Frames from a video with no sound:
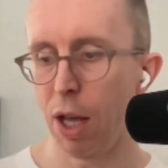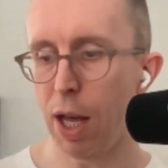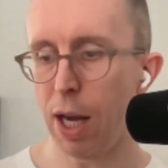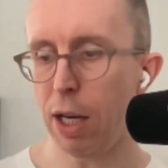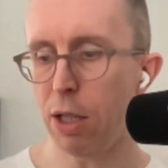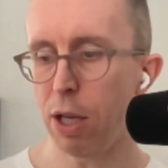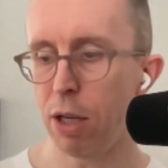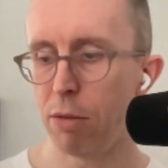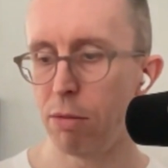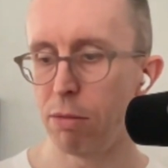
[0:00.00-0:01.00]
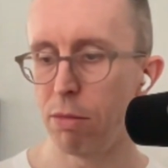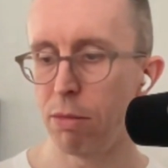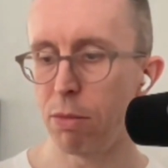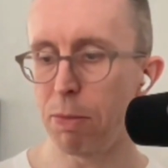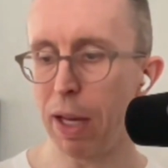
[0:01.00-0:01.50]
I'd
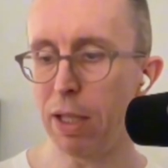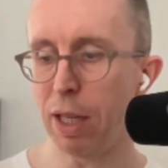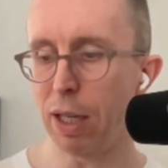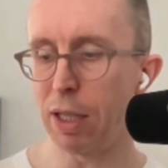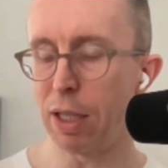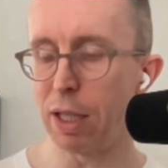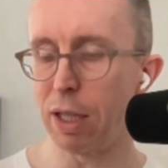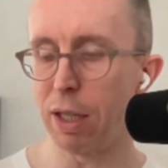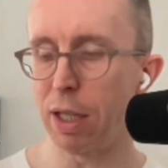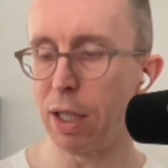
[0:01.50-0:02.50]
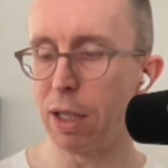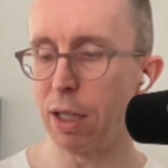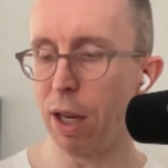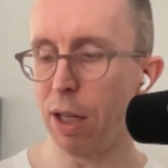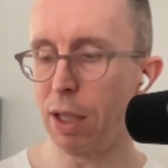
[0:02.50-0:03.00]
basically decided that
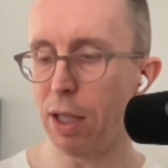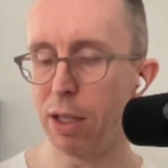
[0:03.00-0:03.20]
I needed